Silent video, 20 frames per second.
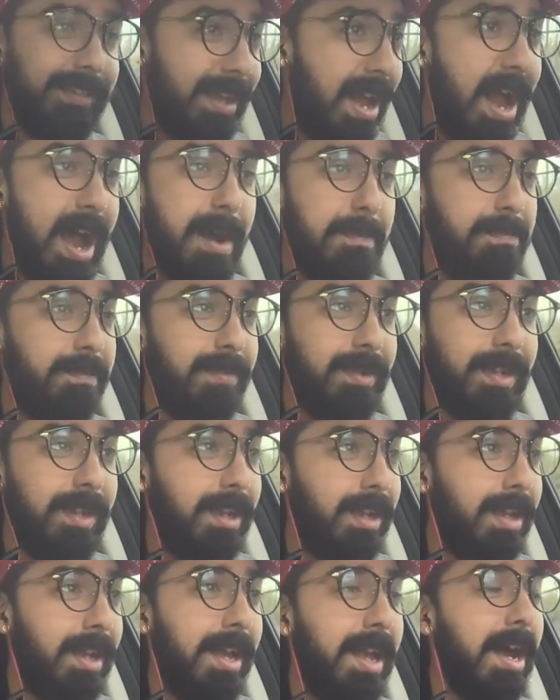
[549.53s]
stop
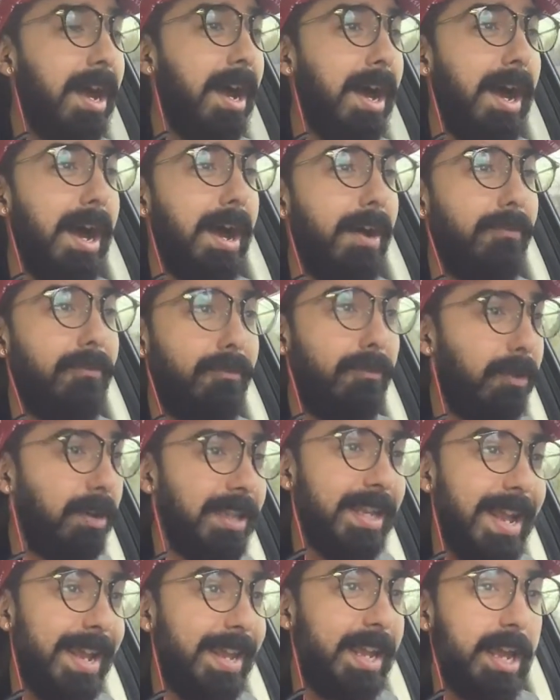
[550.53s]
uh,
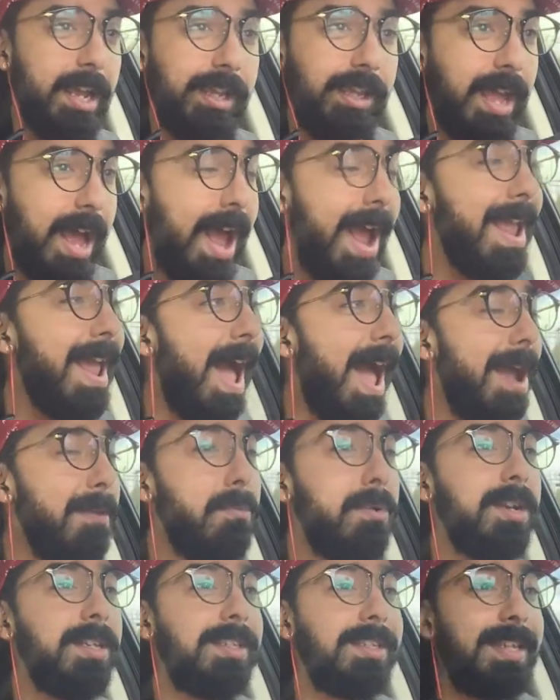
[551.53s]
for like a I, I
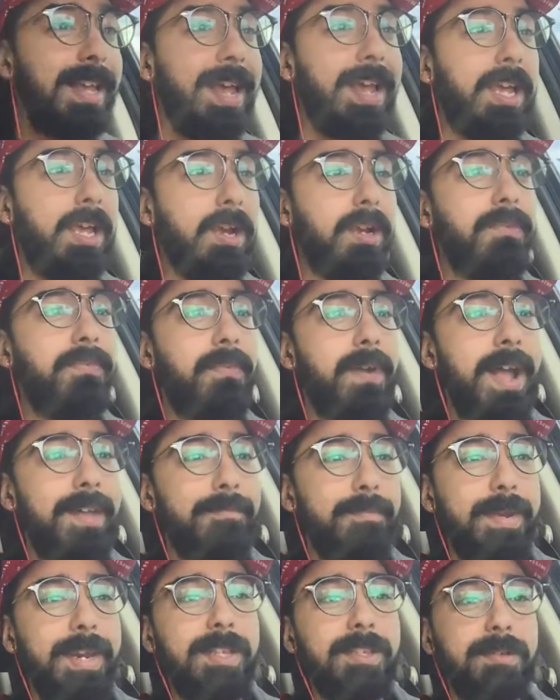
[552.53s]
want to say a good
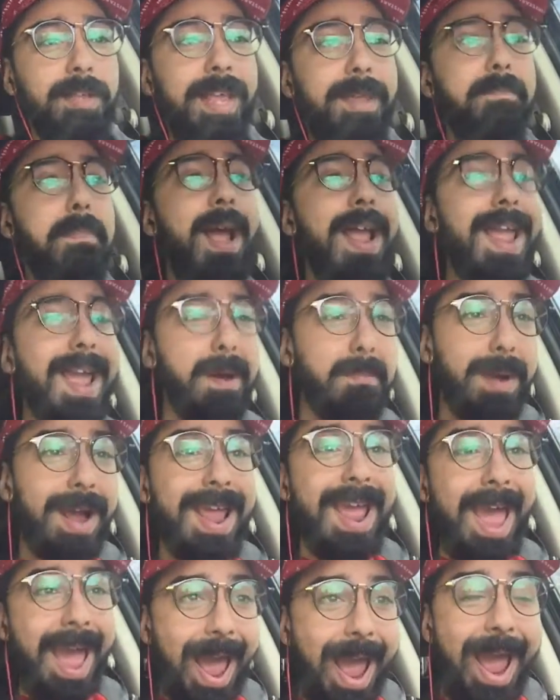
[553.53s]
five minutes. Like my
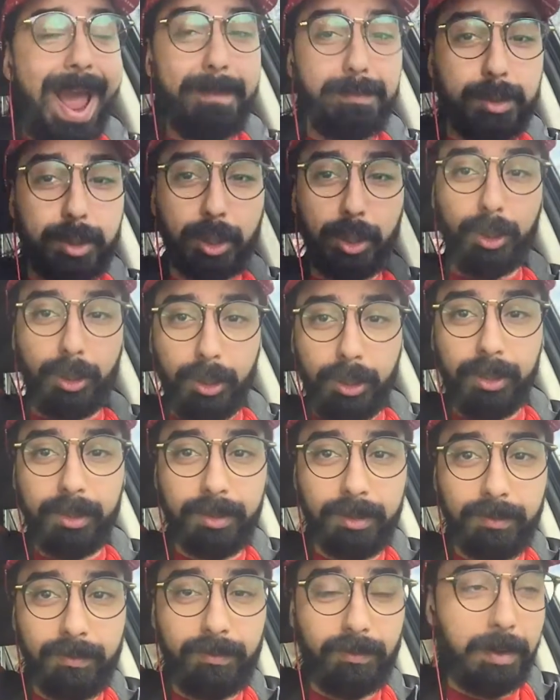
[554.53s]
my abs
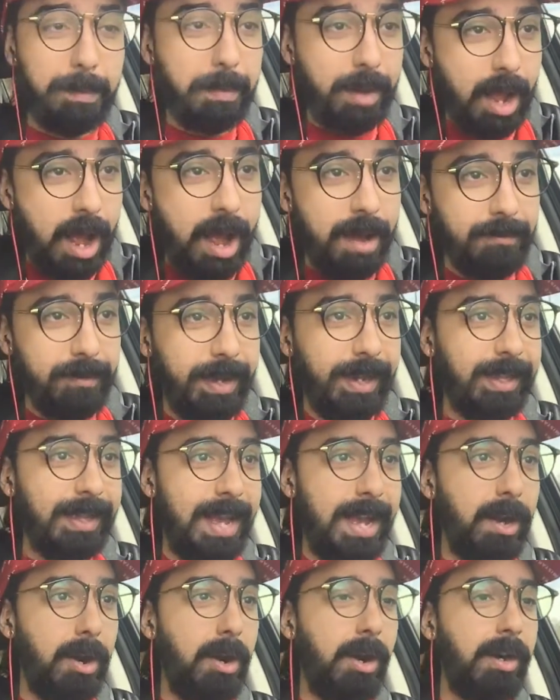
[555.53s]
hurt from coughing
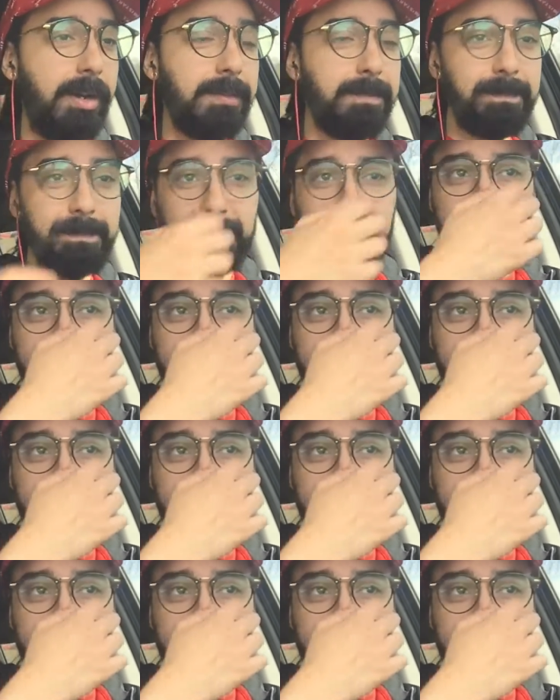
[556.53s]
that hard,